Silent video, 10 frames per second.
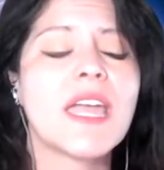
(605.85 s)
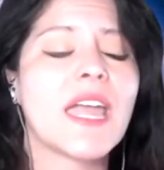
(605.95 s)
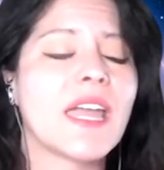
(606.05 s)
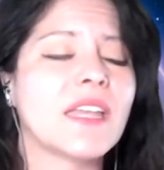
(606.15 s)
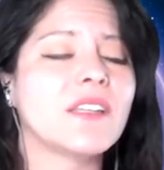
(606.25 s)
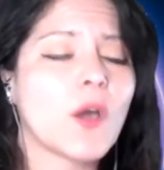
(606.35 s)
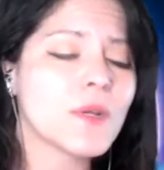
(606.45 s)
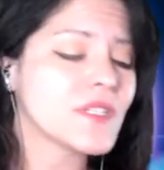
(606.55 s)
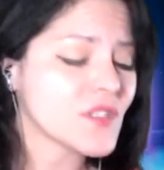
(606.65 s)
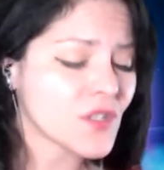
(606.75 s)
and go
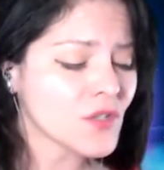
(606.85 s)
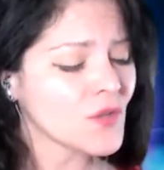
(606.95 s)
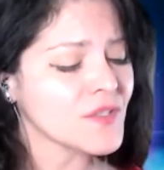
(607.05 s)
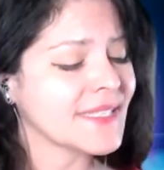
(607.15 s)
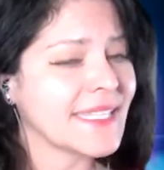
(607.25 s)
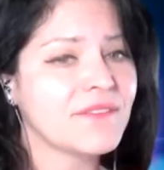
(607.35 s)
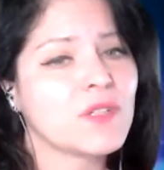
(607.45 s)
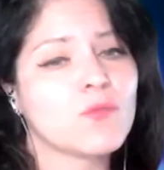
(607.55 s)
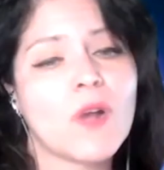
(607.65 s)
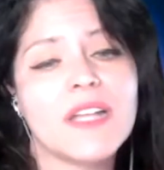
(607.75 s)
in circles, and live
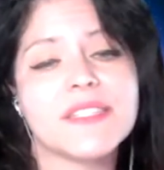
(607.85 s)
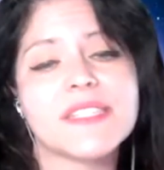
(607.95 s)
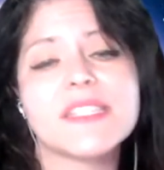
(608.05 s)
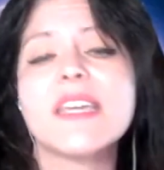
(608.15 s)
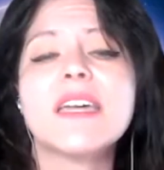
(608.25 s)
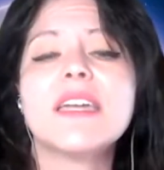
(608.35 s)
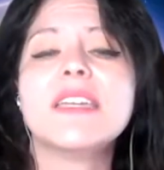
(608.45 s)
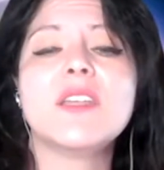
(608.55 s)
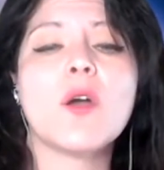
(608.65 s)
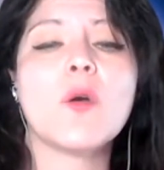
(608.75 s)
in ruts,
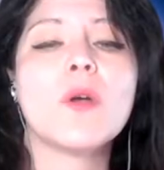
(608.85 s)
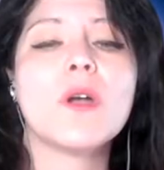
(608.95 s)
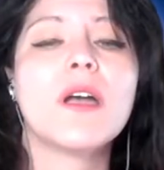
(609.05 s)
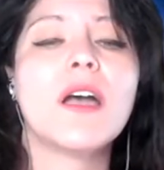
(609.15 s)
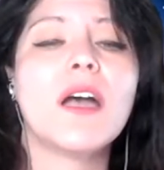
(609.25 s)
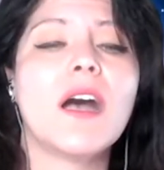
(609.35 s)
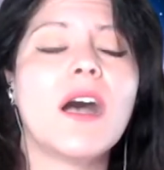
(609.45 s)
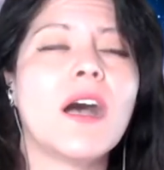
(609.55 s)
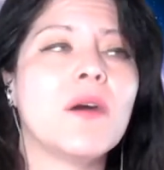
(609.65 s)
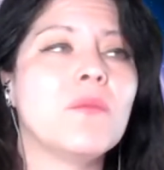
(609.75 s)
you know,
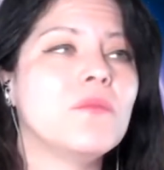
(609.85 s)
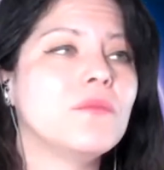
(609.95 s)
um,